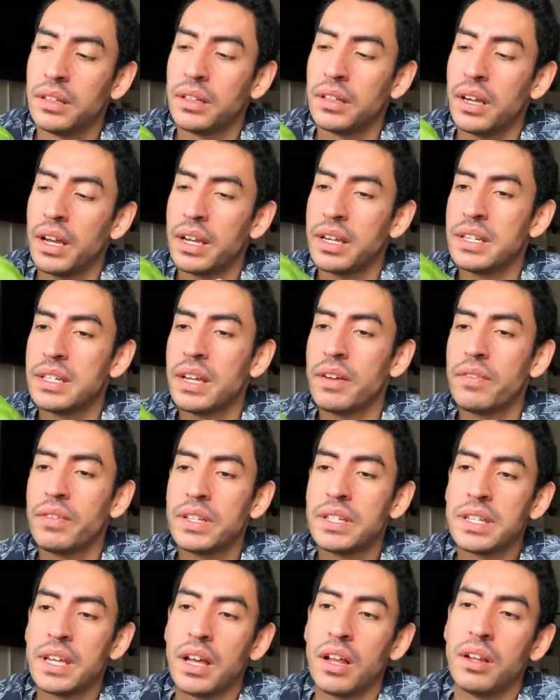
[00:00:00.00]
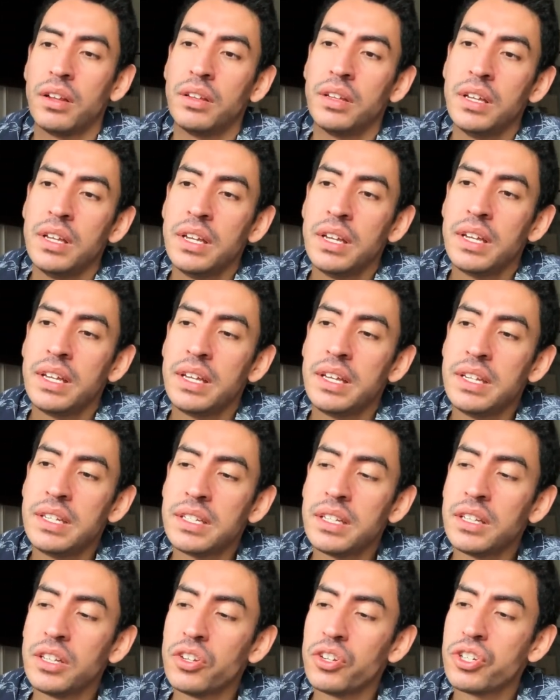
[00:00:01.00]
I can definitely tell, he's a
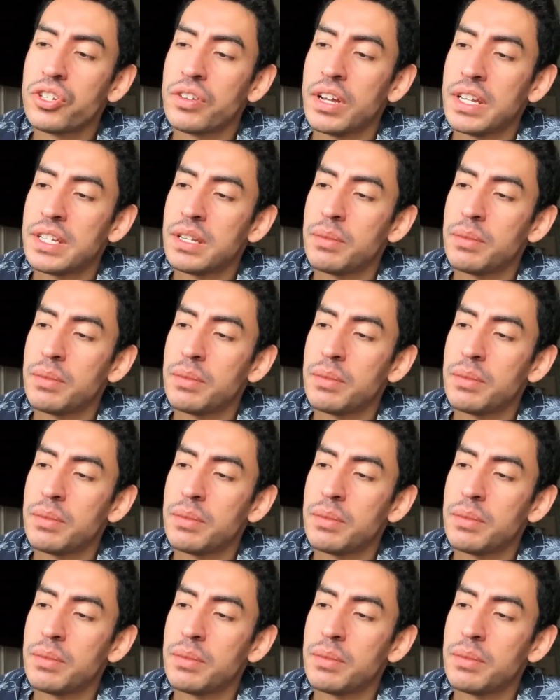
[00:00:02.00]
little stressed.